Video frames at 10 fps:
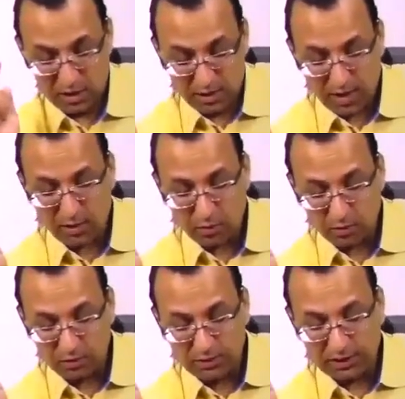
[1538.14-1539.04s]
Now
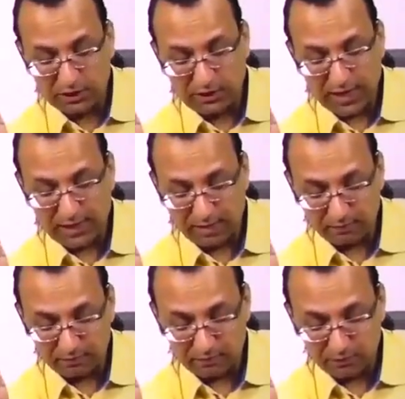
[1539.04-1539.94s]
this
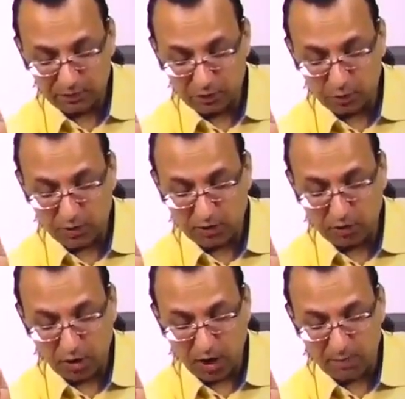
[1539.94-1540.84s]
diagram, you are
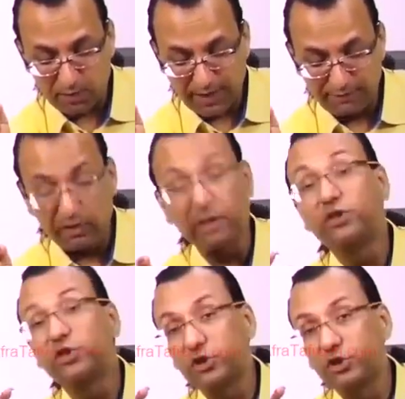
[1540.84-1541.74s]
talking about
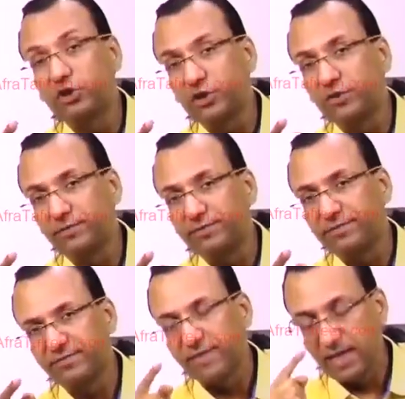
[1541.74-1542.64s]
alveolus.
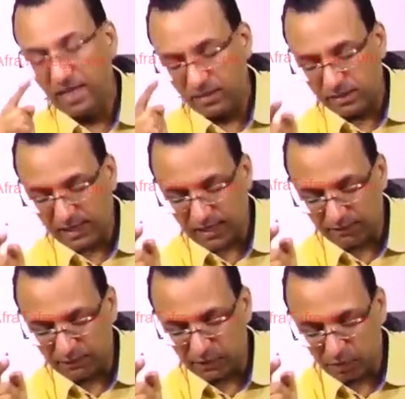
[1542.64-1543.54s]
This
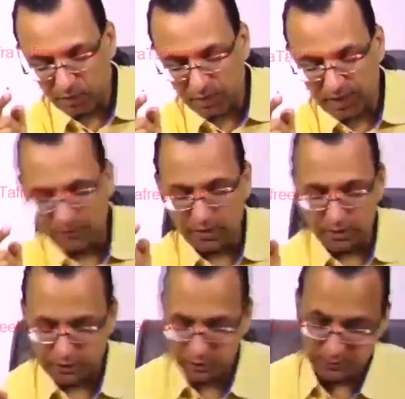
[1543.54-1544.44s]
diagram which you are talking about
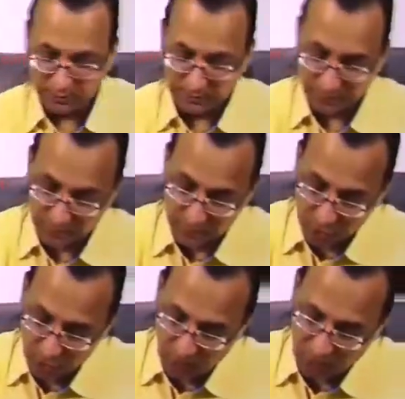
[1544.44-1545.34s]
alveolus, you will